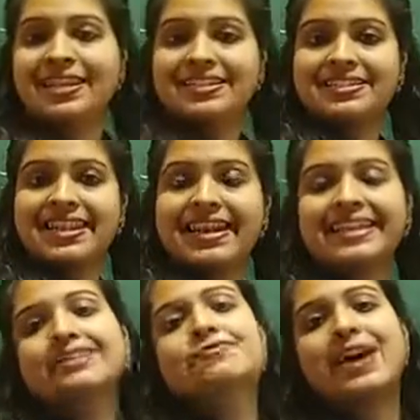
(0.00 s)
One is
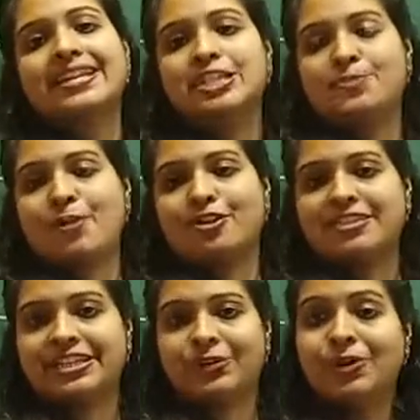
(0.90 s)
negative, one is
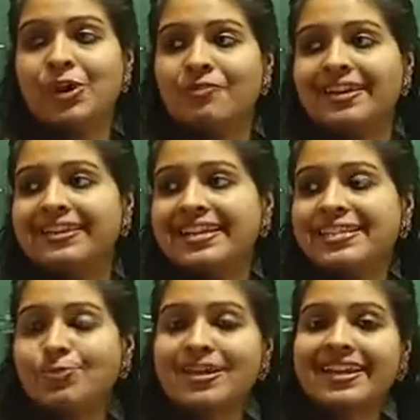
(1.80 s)
positive. When
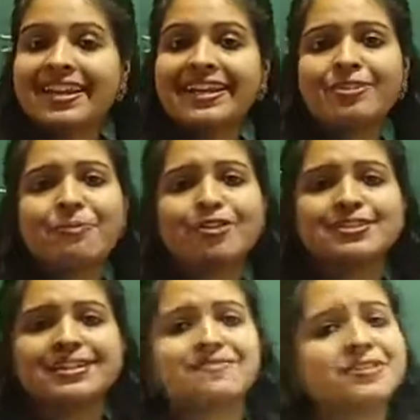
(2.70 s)
there is one negative,
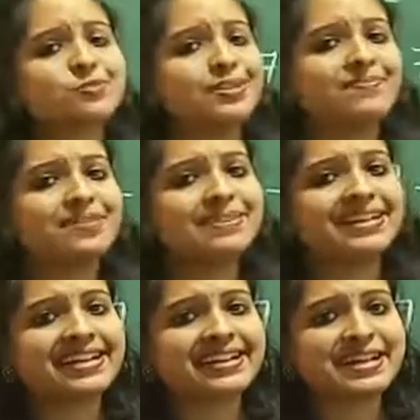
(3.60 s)
positive, which one will
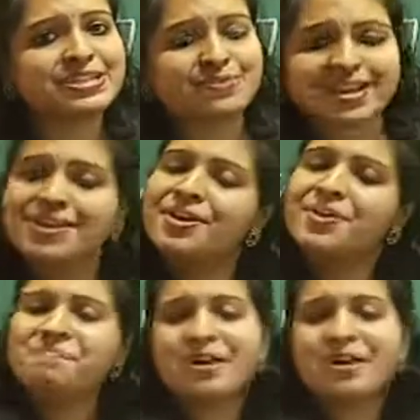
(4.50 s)
be the greatest one?